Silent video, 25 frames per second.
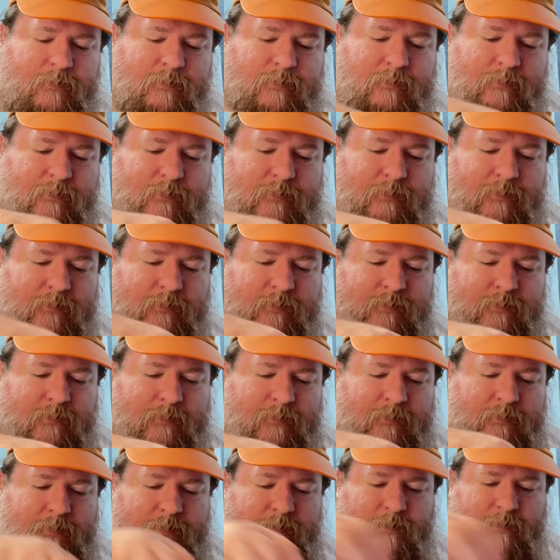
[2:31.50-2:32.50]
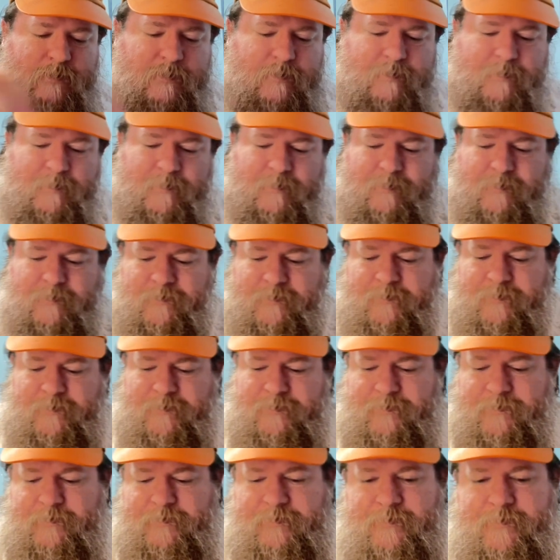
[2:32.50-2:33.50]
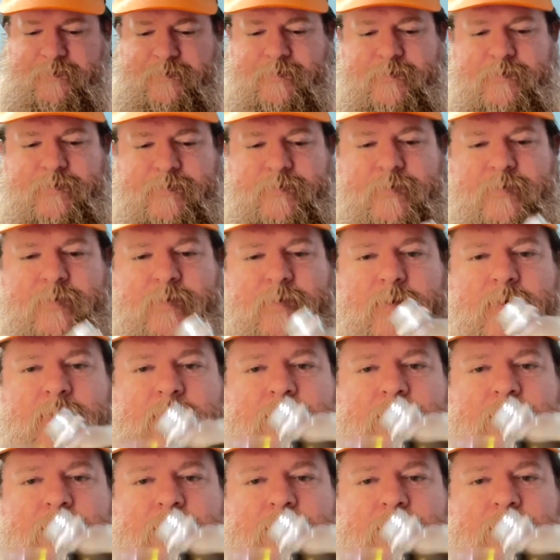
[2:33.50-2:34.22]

(silence)